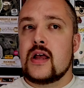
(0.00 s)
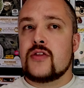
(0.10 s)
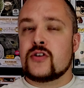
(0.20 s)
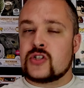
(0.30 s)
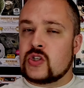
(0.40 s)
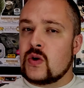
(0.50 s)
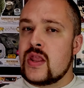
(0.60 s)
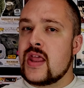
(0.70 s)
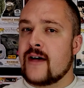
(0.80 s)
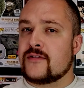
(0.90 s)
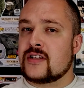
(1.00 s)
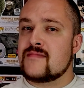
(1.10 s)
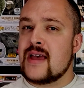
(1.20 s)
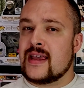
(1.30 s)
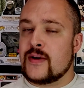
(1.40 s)
there's still enough to
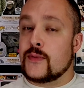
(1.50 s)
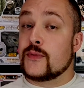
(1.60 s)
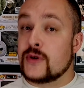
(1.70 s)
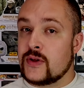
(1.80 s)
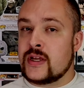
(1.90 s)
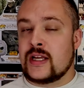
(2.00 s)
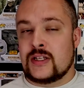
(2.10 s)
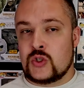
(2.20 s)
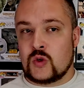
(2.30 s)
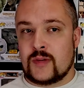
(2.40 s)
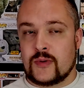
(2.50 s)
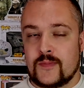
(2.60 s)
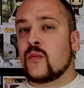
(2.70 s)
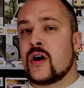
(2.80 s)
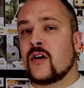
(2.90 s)
make it really
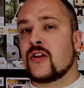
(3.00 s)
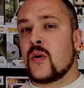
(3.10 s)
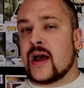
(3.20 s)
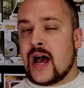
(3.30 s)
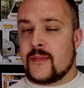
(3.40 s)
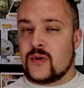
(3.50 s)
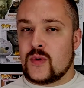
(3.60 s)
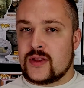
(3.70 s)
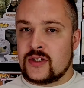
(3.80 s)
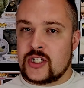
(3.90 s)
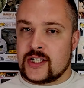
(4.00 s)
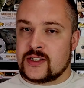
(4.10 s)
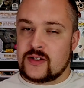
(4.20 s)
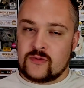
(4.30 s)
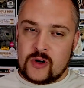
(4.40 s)
enjoyable. We all know what happened with
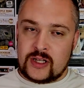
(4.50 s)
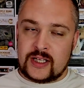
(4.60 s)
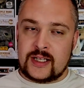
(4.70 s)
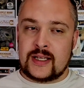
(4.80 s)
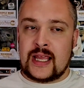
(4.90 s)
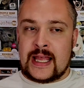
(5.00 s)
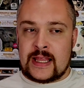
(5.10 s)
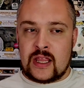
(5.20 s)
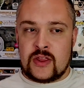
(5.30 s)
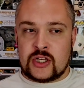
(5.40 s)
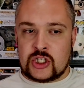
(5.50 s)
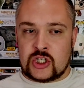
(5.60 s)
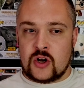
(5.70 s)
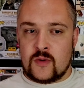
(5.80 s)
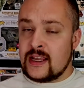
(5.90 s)
Justin Roiland in the
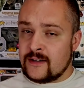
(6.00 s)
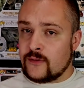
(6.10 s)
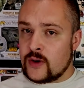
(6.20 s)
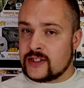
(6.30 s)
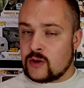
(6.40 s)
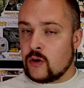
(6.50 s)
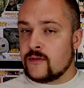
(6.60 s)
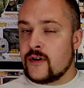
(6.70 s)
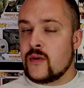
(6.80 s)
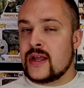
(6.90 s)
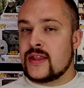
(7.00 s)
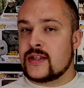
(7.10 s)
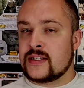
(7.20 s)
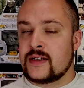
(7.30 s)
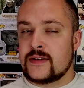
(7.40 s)
show. He had voiced Korvo in the
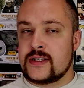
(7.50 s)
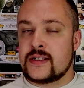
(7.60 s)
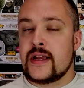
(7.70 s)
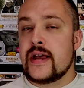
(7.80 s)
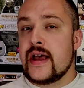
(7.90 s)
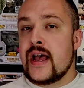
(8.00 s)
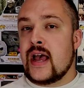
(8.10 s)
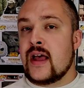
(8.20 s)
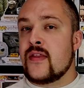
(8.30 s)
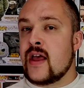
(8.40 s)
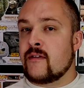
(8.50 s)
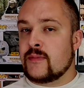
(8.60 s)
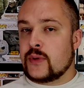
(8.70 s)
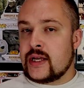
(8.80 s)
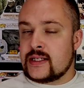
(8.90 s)
series, and they
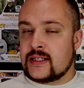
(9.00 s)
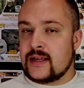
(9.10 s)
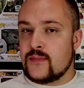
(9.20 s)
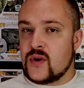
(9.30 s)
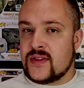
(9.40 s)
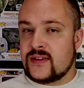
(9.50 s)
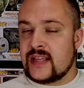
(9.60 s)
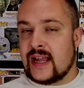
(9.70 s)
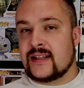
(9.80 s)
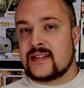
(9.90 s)
replaced him with Dan